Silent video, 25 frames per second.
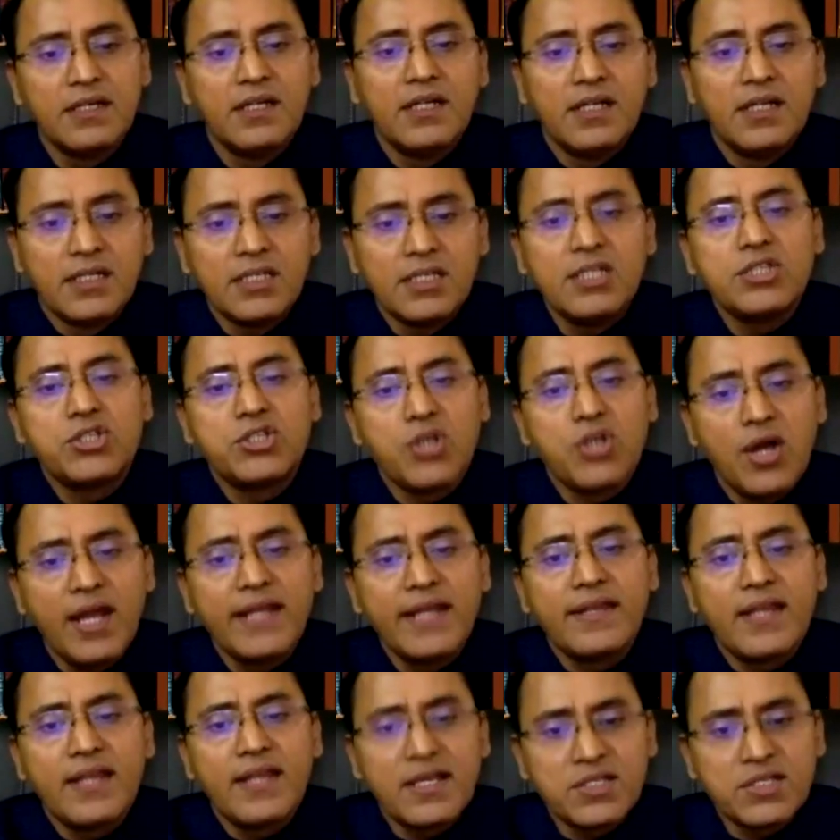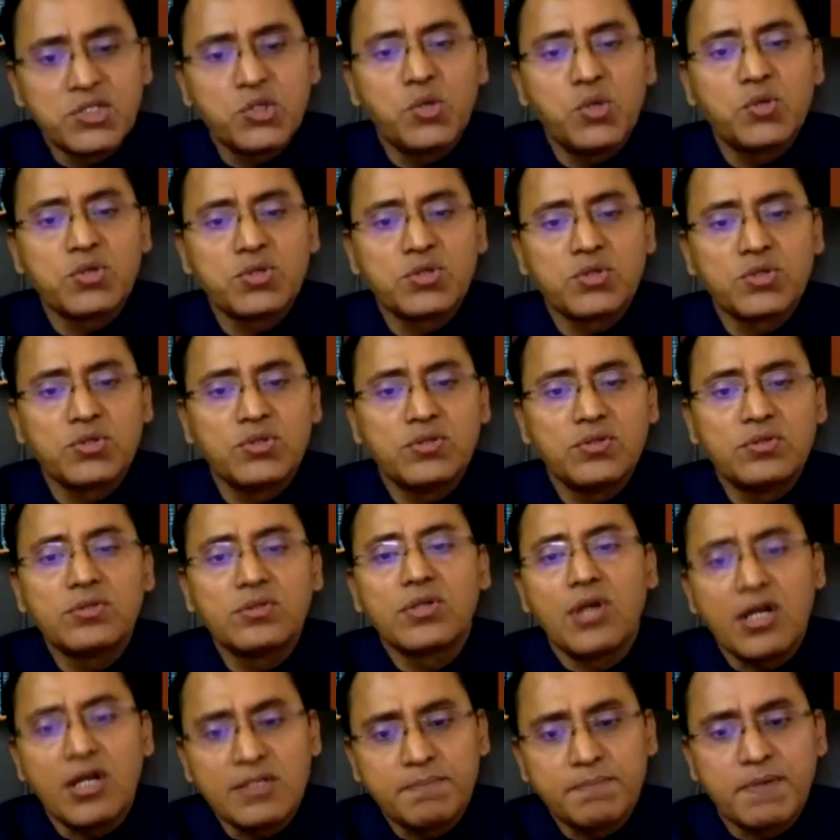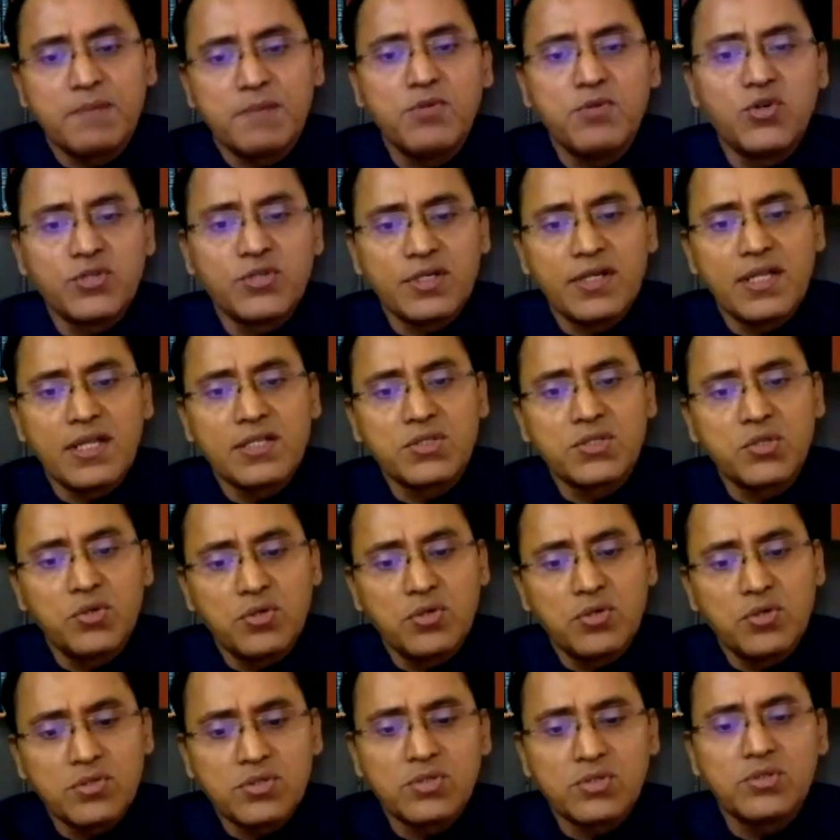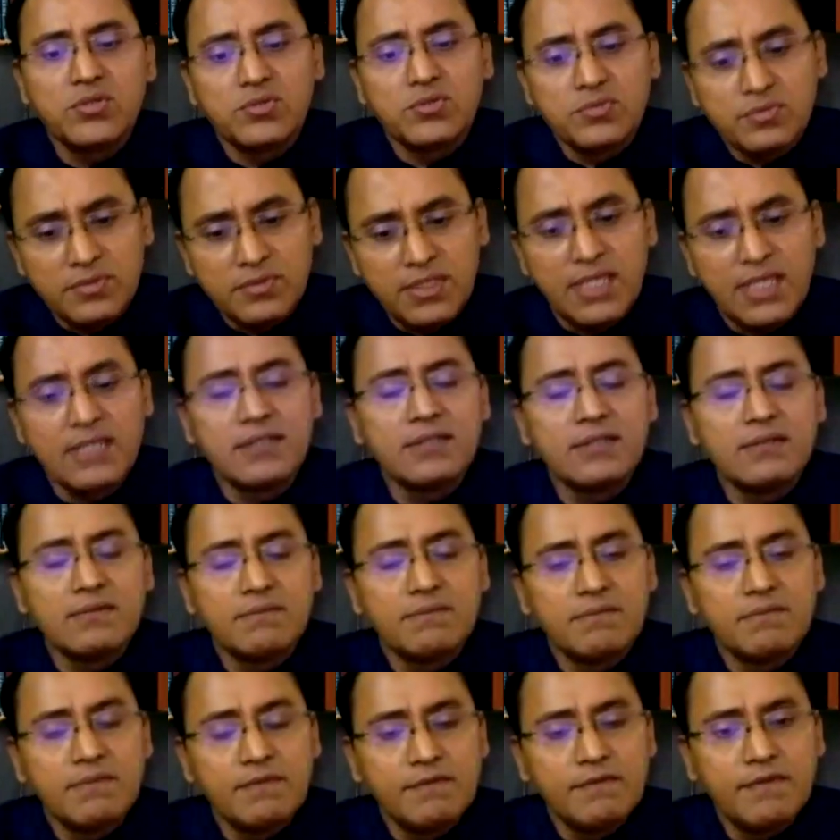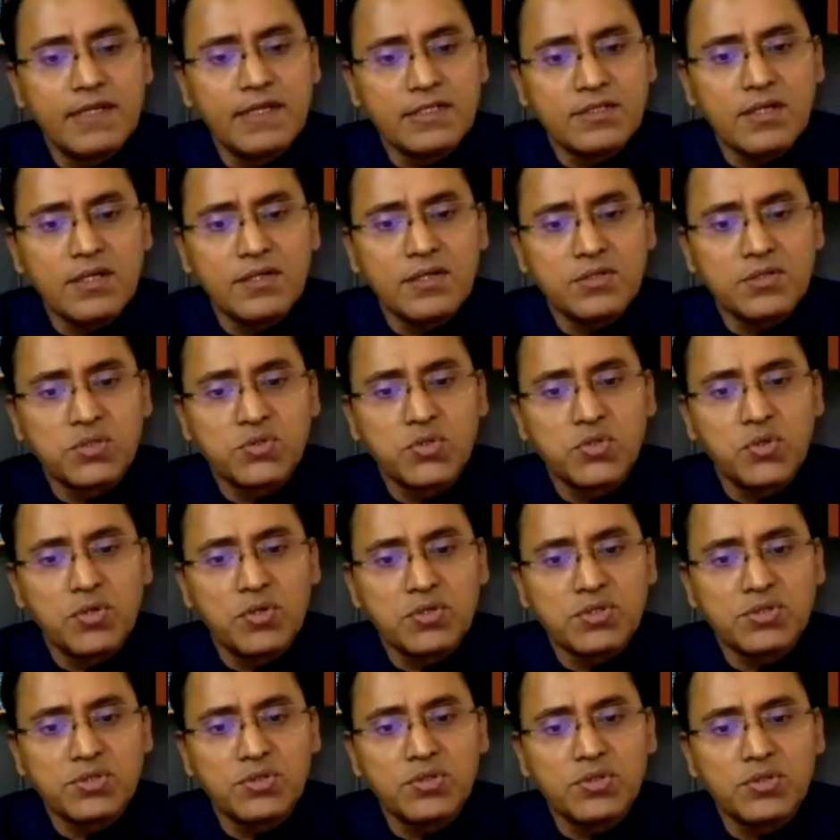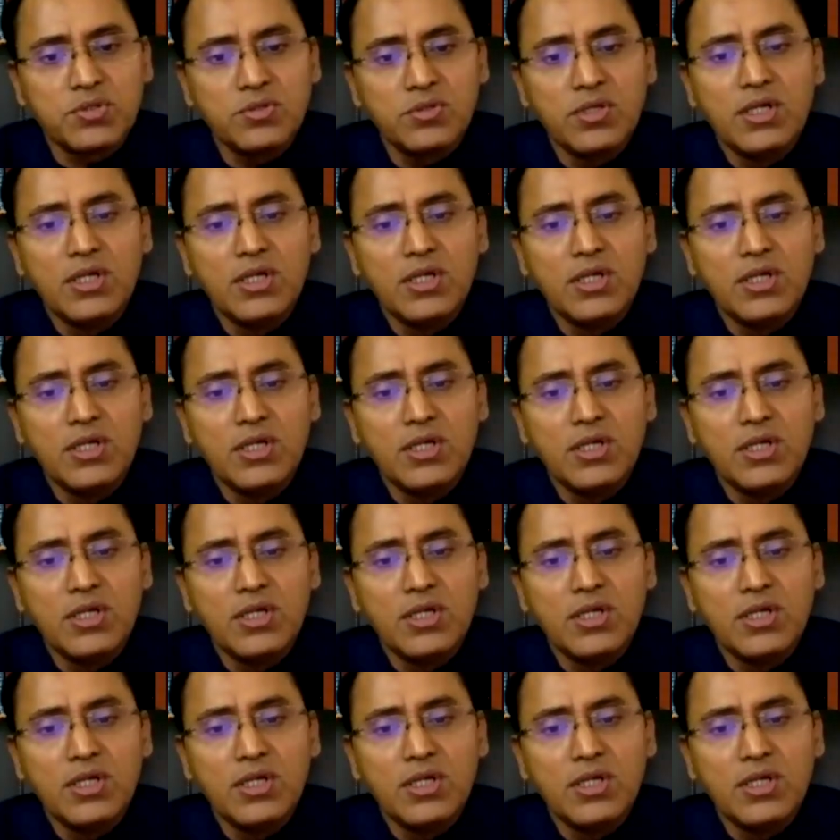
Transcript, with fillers: he joined as so and so, got promoted and so and so, then went on to so and so.